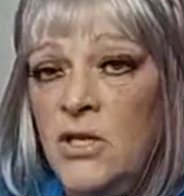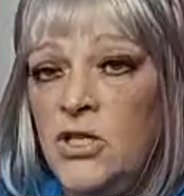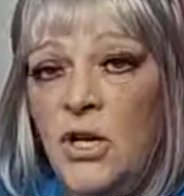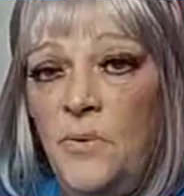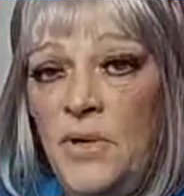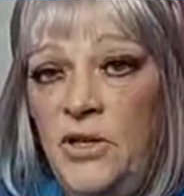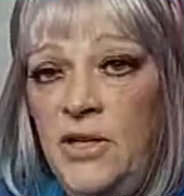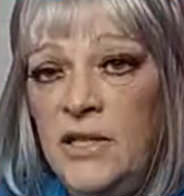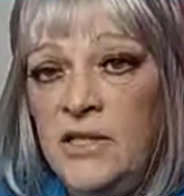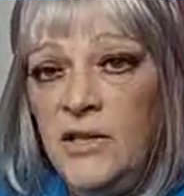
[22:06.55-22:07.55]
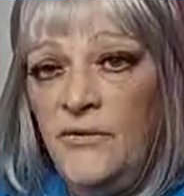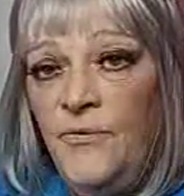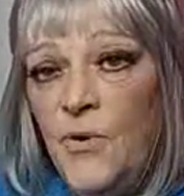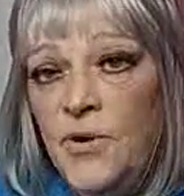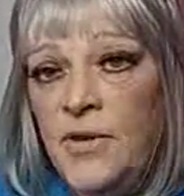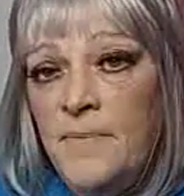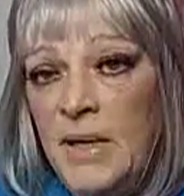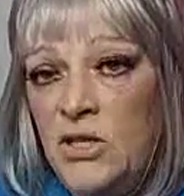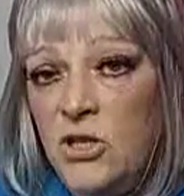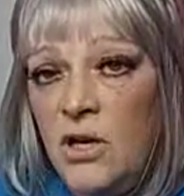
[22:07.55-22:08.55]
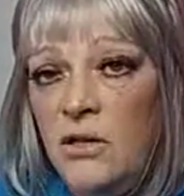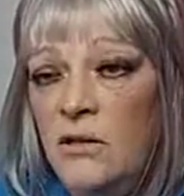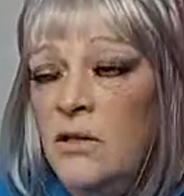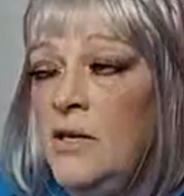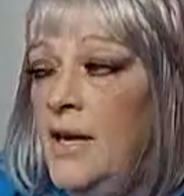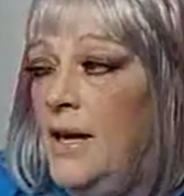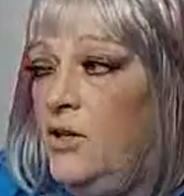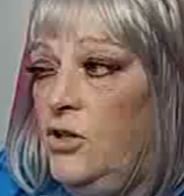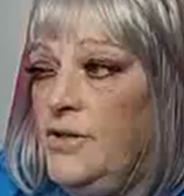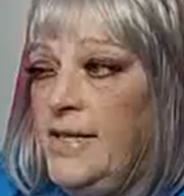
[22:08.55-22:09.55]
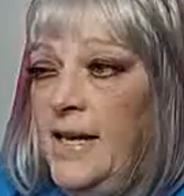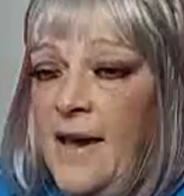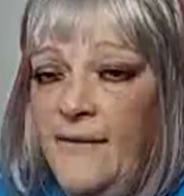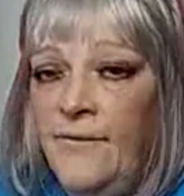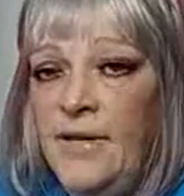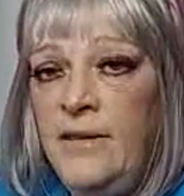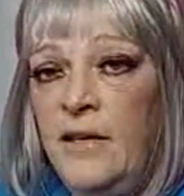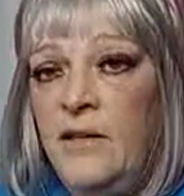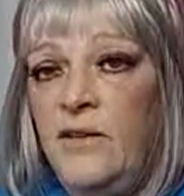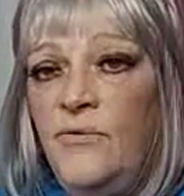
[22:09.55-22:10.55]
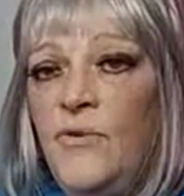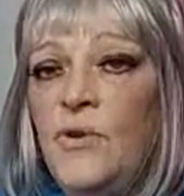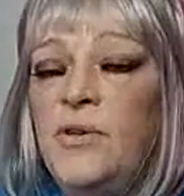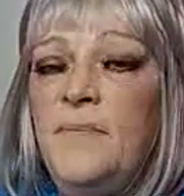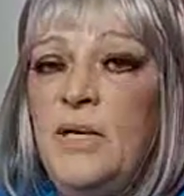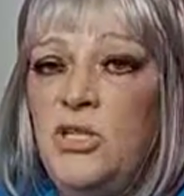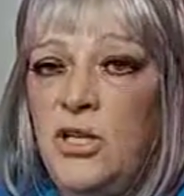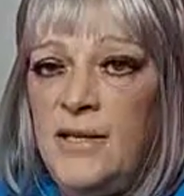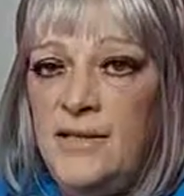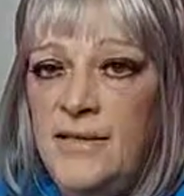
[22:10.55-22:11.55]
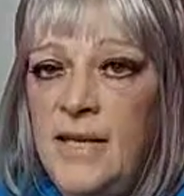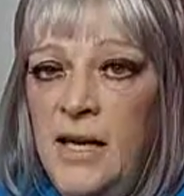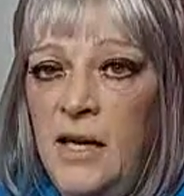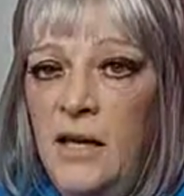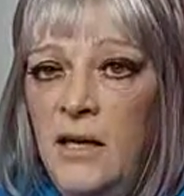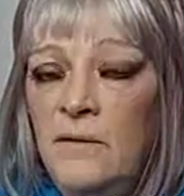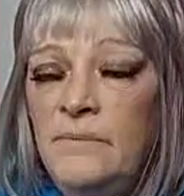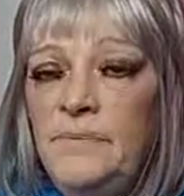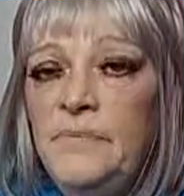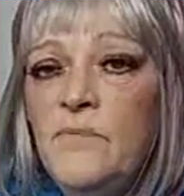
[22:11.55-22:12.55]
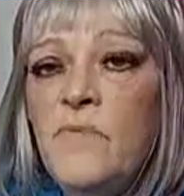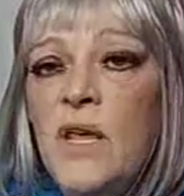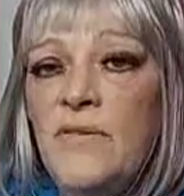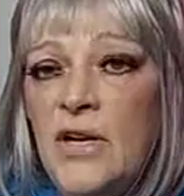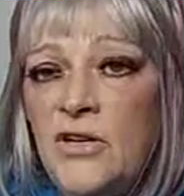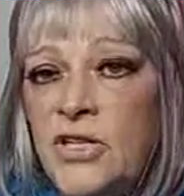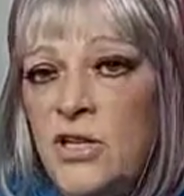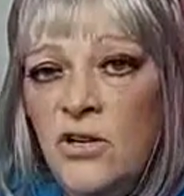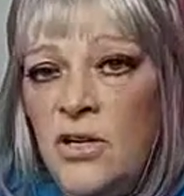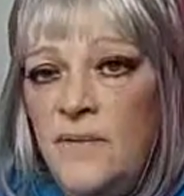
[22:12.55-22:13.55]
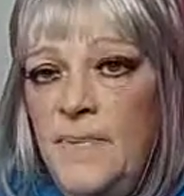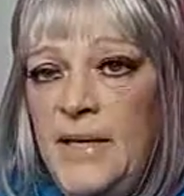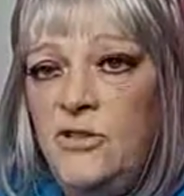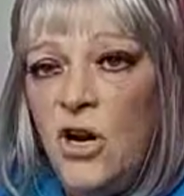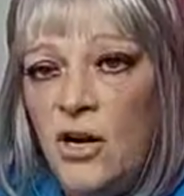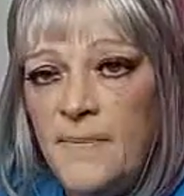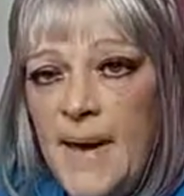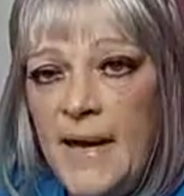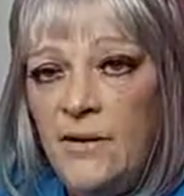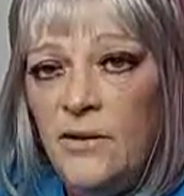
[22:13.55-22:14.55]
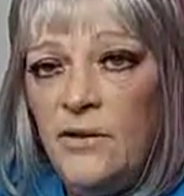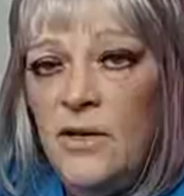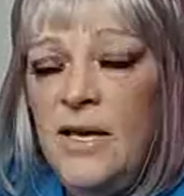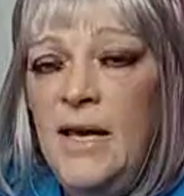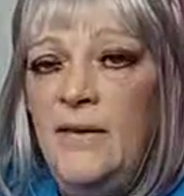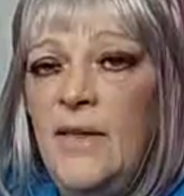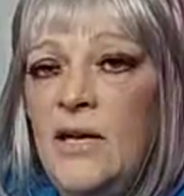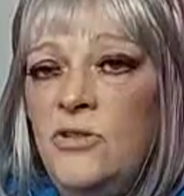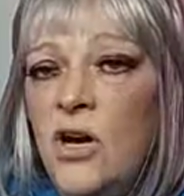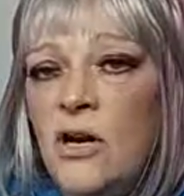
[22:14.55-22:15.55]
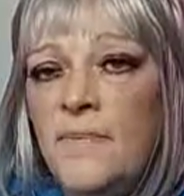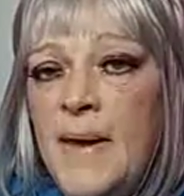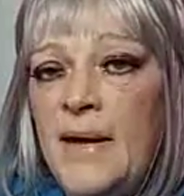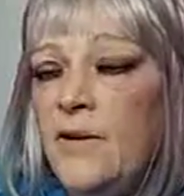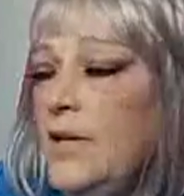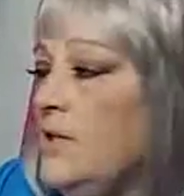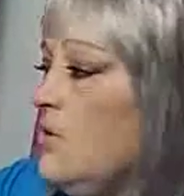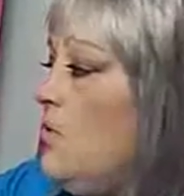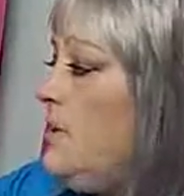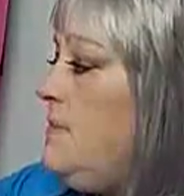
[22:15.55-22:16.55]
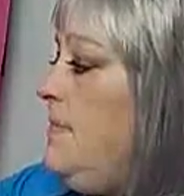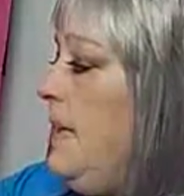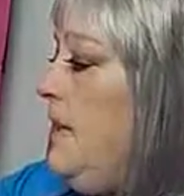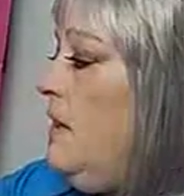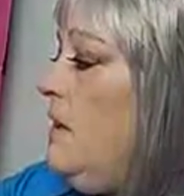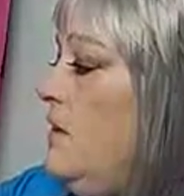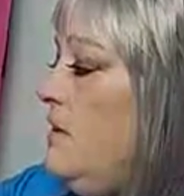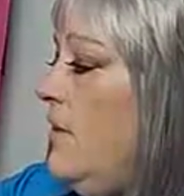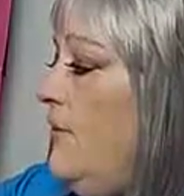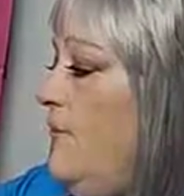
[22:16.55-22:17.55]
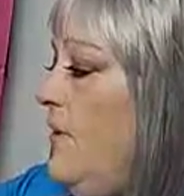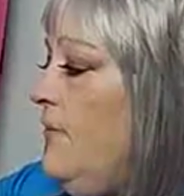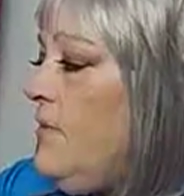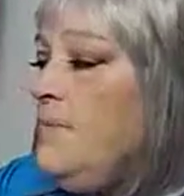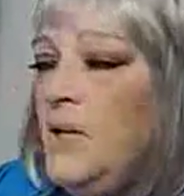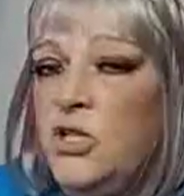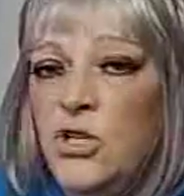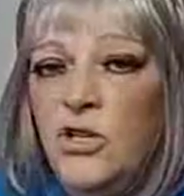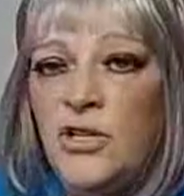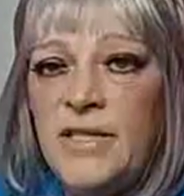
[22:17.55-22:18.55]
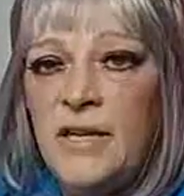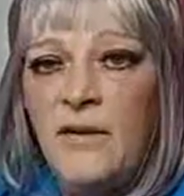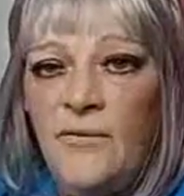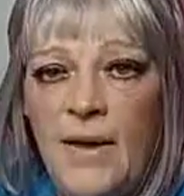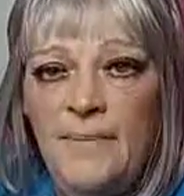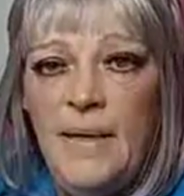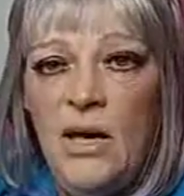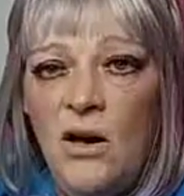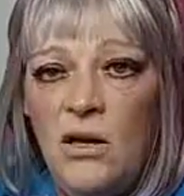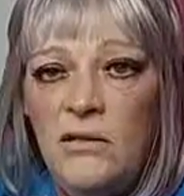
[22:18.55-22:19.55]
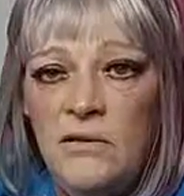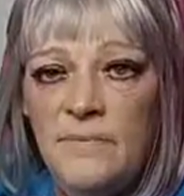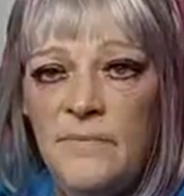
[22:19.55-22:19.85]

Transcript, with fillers: So when you get to the fourth dimension and you see everything that the fourth dimension can see, there's still going to be dark matter. And that dark matter is going to be the fifth dimensional stuff and beyond.